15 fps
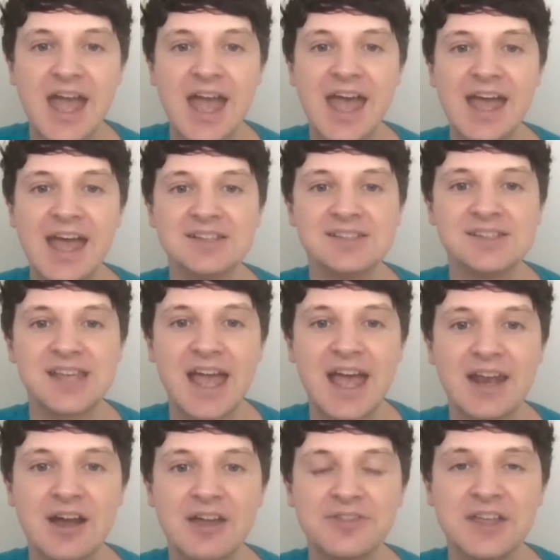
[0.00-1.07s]
And
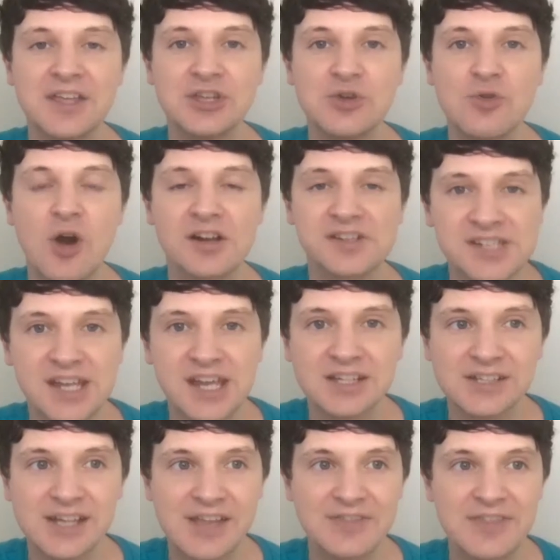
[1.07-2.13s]
and I think you
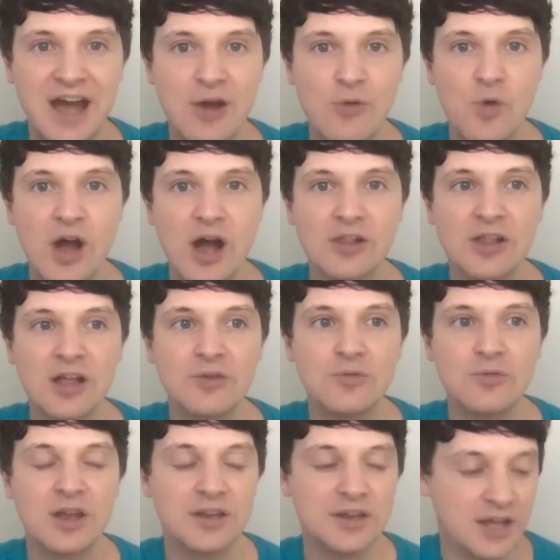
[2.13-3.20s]
articulated that well, and
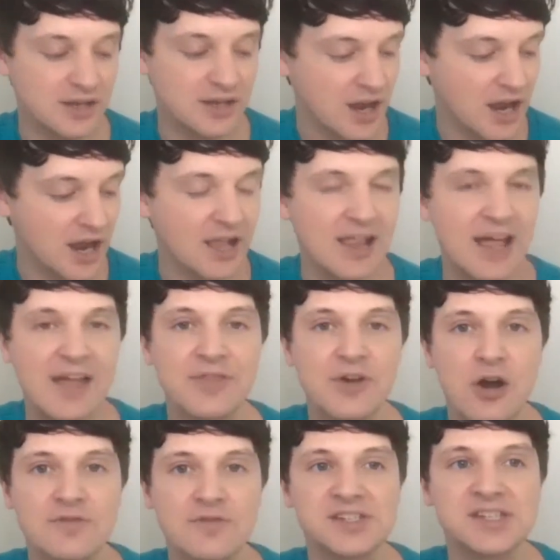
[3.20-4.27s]
and, and I'm glad that
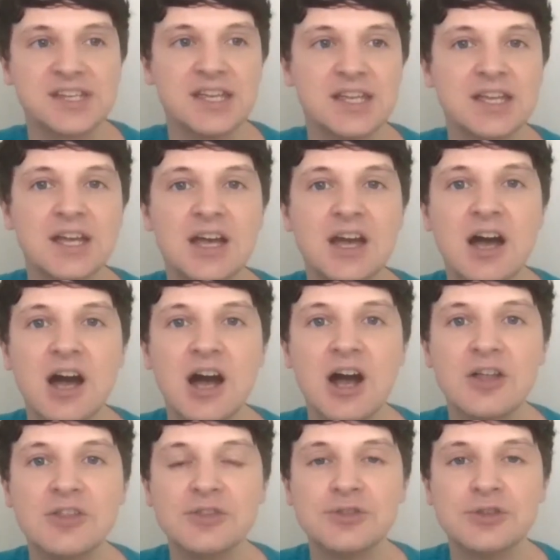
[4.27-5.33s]
obviously uh,
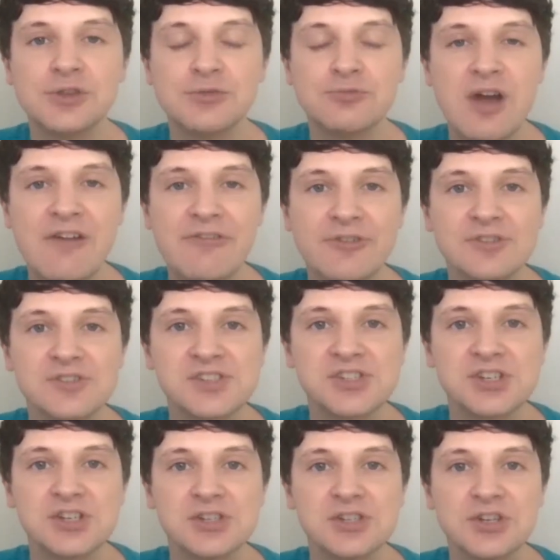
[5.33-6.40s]
the, the reference
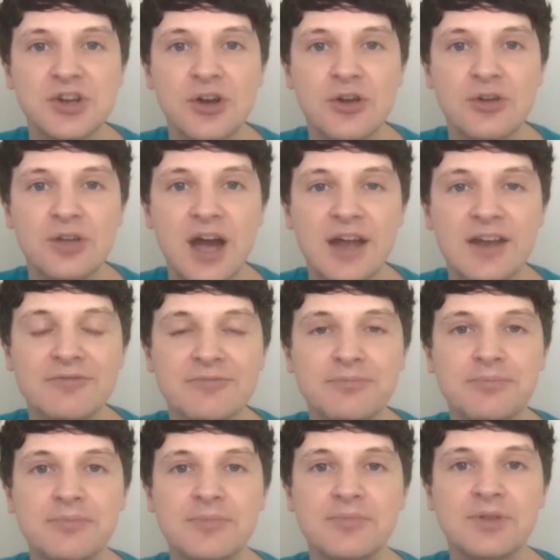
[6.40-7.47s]
to you know kind of
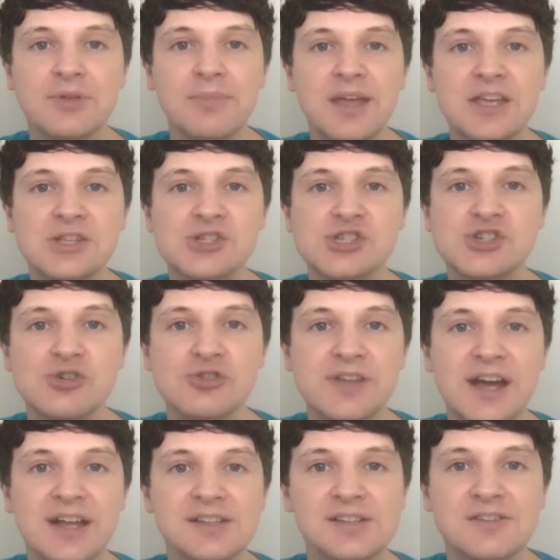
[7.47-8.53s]
making sure
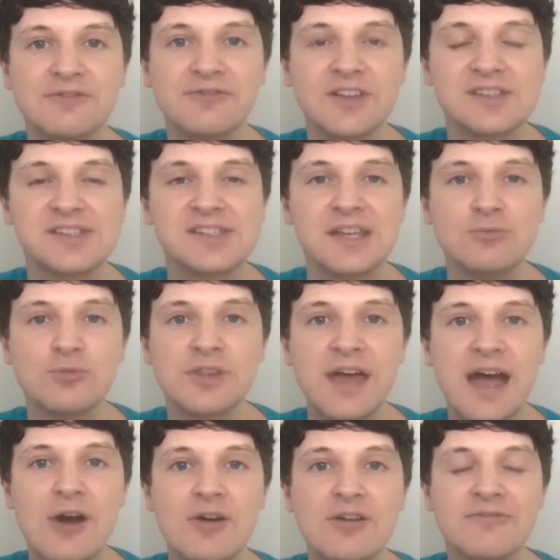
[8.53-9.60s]
that fits in with
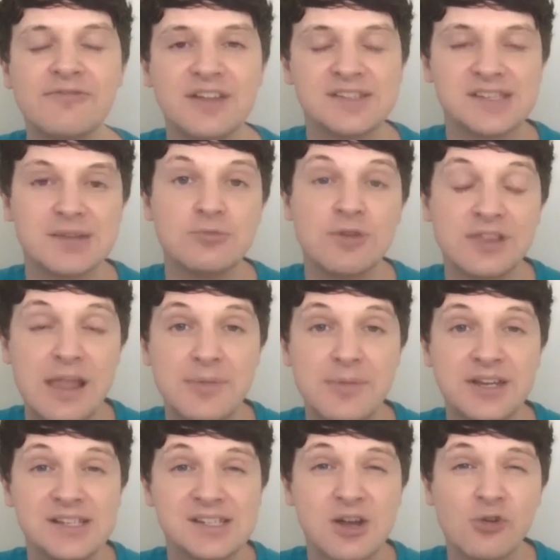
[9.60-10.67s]
how it fits in with
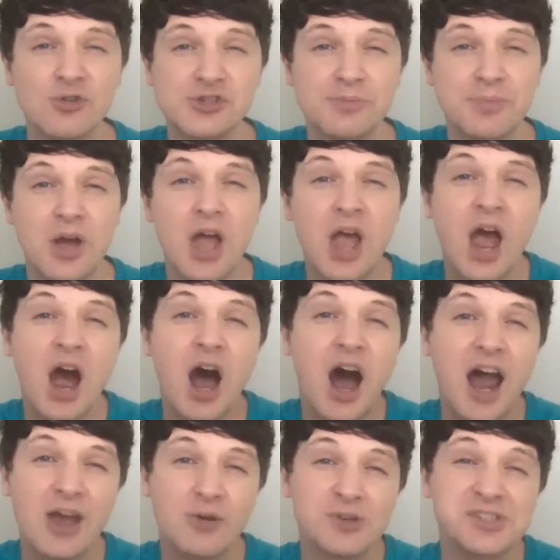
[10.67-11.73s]
Lebanese culture, but
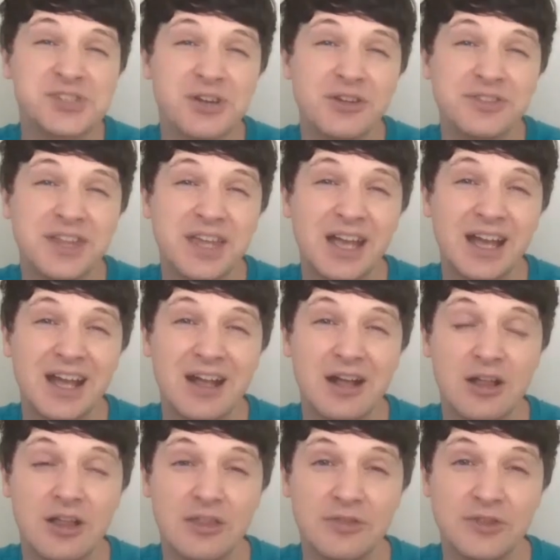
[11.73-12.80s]
I also think
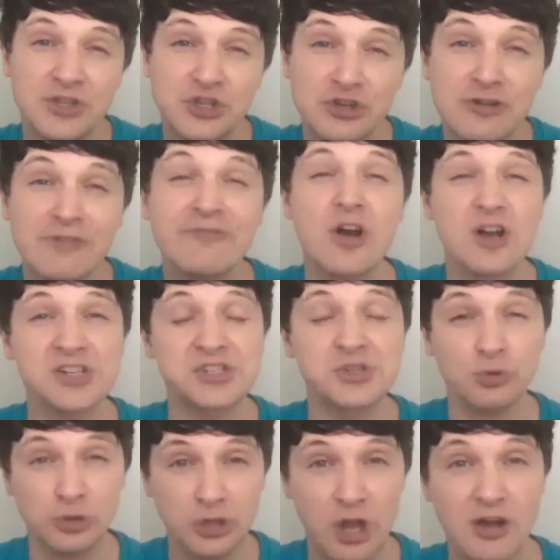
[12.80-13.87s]
the
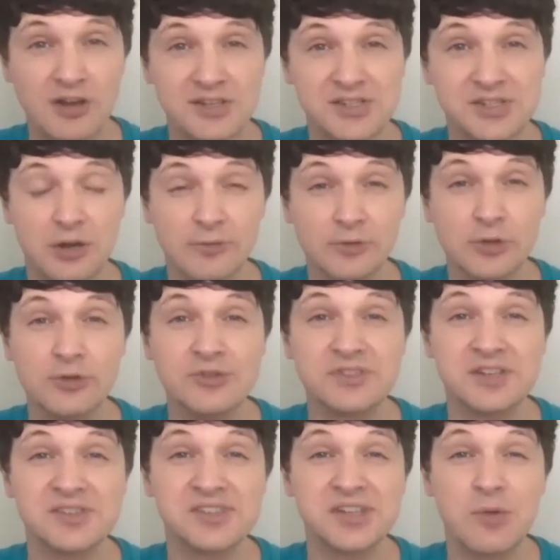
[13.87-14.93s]
universal loss of
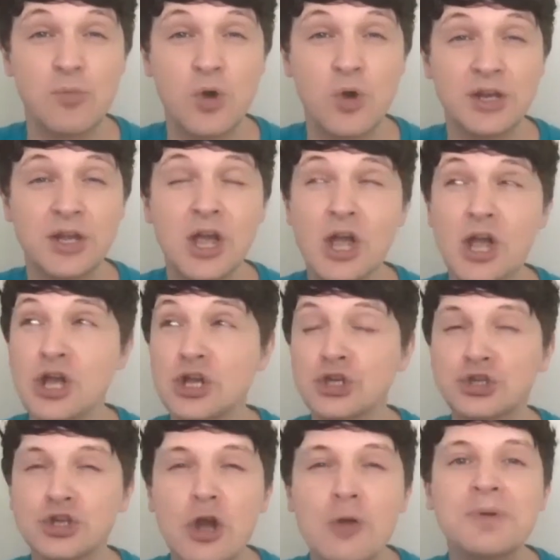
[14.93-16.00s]
losing someone,
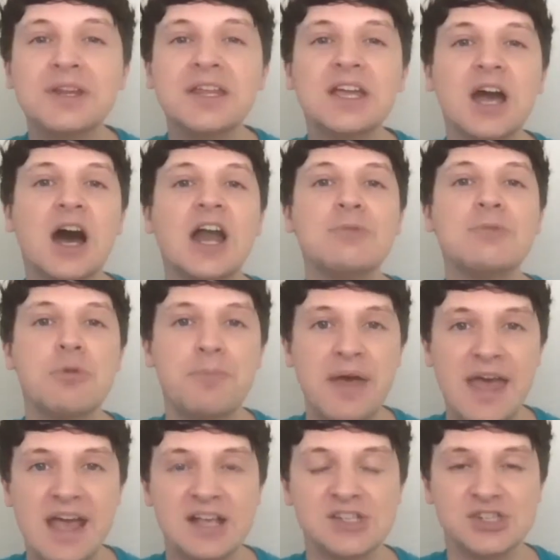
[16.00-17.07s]
nobody kind of
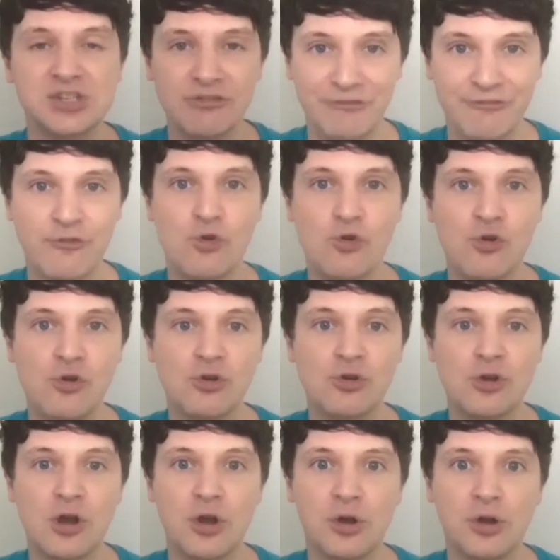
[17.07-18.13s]
prepares you for
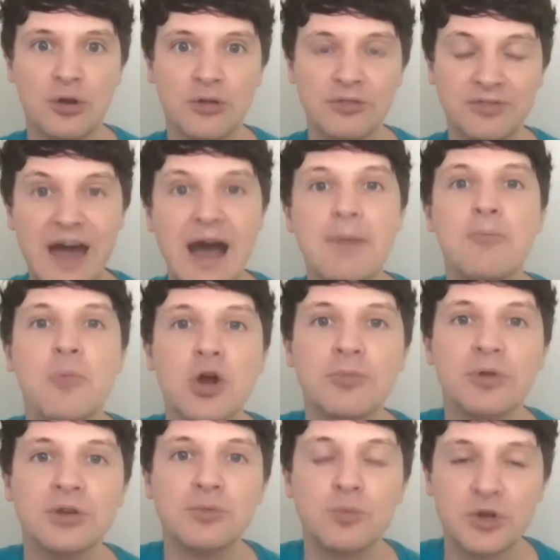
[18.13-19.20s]
that
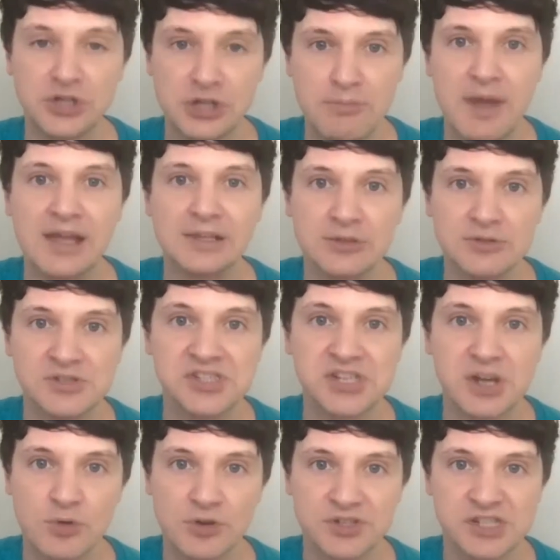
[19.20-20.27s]
moment when you may lose
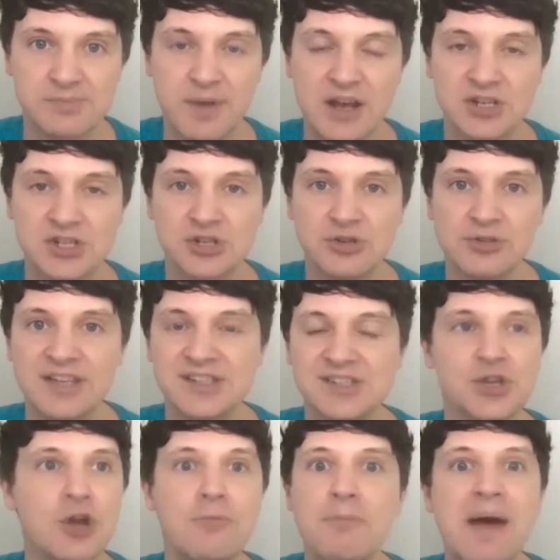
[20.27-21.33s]
someone special. There's
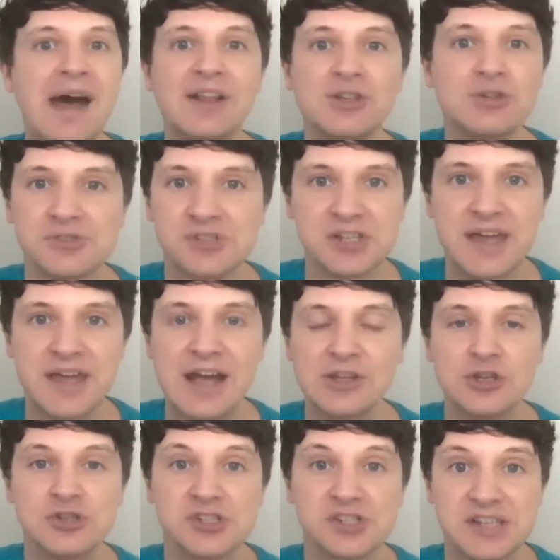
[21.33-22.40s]
no manual to that.
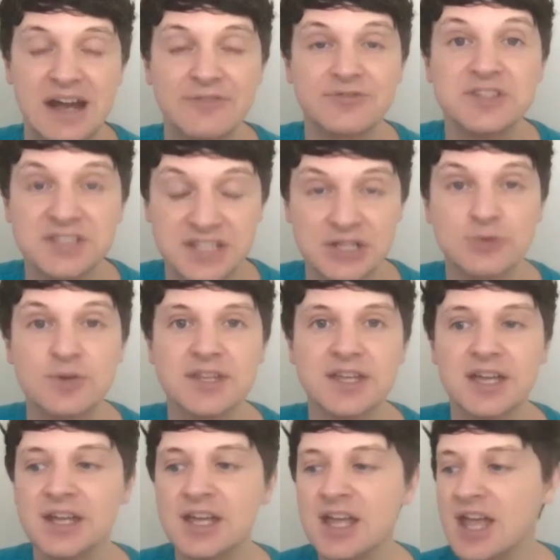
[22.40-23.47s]
You just have to deal with it.